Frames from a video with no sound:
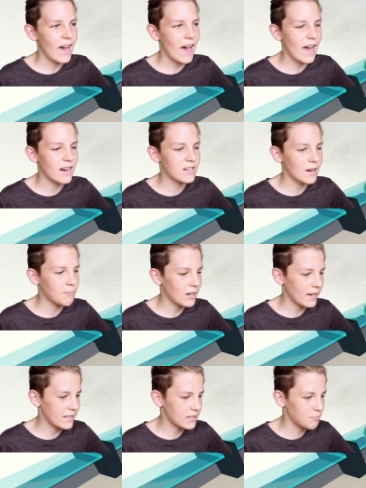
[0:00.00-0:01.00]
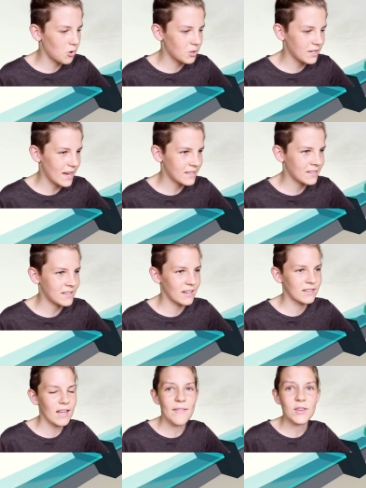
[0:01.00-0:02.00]
And I'm gonna get some more desks
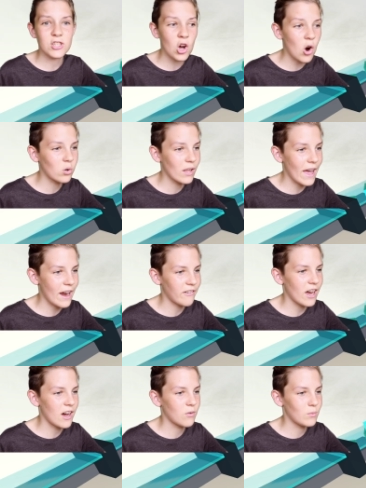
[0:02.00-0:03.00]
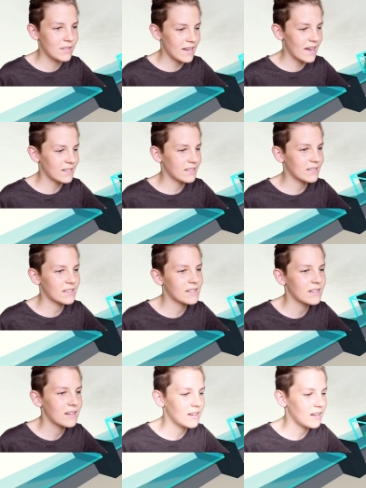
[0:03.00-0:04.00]
and line this whole area with desks.